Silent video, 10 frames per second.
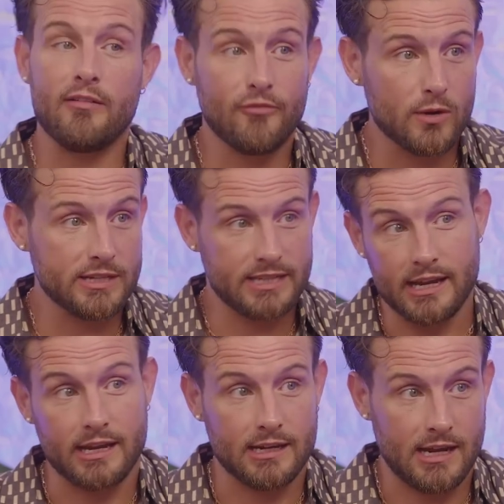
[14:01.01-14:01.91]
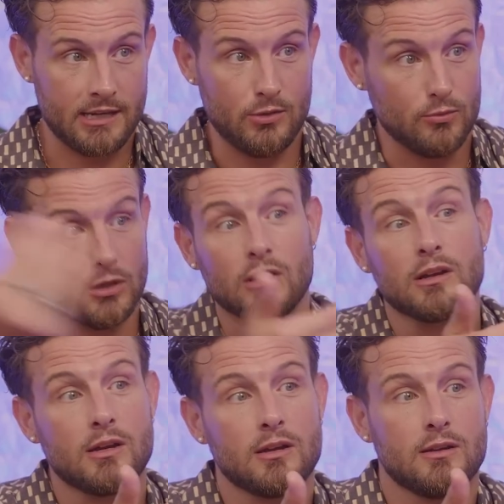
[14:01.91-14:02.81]
42nd and you
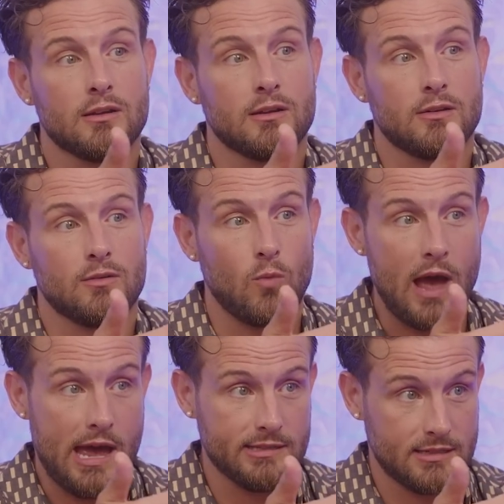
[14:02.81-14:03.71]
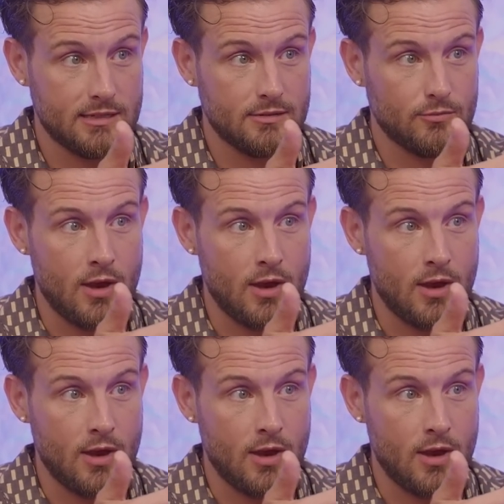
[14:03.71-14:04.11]
look west,